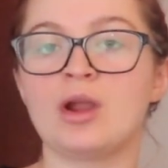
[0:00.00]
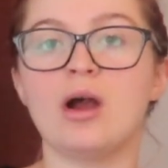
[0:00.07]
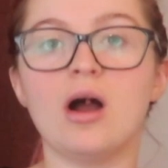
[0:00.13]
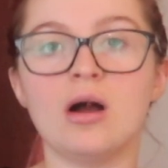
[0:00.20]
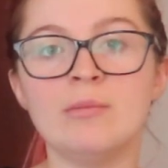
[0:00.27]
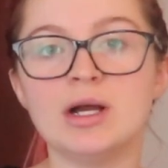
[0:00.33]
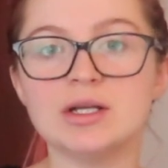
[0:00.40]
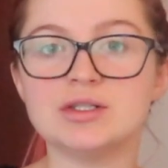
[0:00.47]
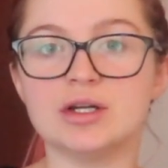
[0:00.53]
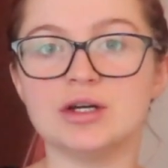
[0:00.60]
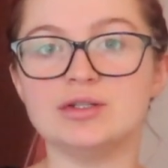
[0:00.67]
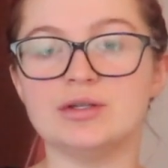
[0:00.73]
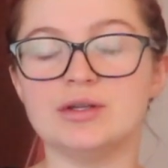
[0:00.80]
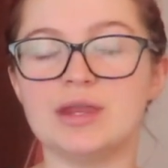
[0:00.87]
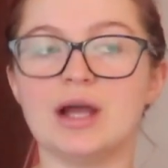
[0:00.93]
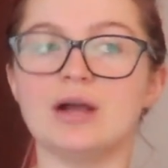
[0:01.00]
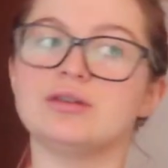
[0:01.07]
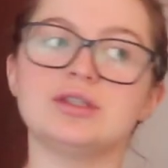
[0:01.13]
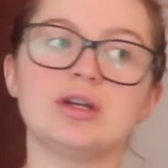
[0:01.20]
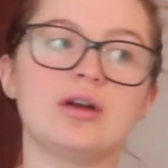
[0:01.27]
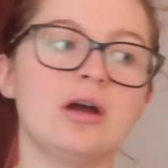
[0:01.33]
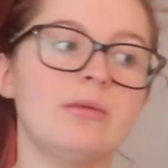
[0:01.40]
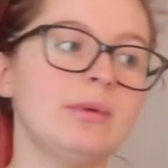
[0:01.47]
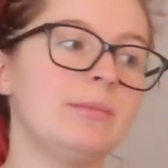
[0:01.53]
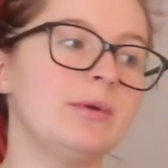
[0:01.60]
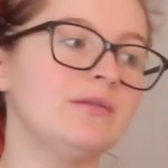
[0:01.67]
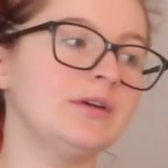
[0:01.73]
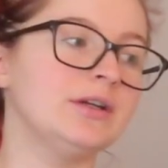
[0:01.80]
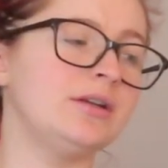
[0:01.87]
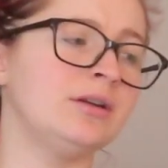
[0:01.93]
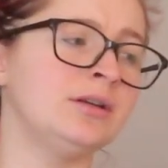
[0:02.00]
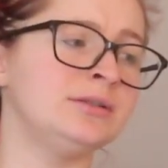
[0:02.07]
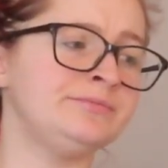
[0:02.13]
I might start doing that, because I can't be bothered